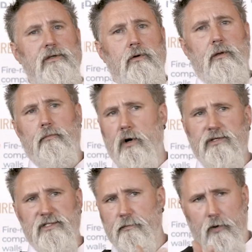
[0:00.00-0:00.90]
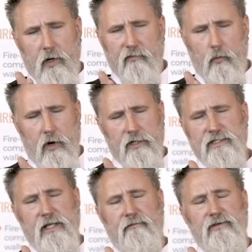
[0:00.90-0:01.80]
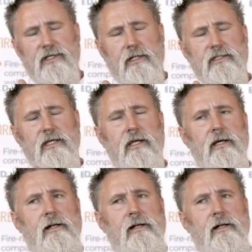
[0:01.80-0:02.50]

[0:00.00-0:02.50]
doing process improvement works to that facility,